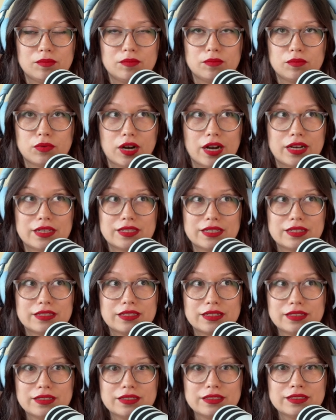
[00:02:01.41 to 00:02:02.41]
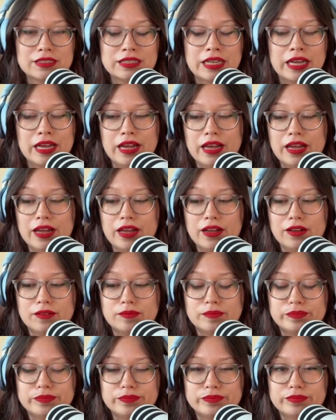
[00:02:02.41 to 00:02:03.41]
processes,
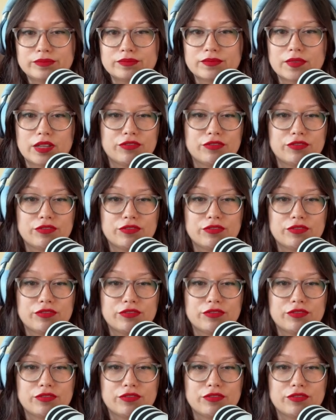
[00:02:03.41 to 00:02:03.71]
the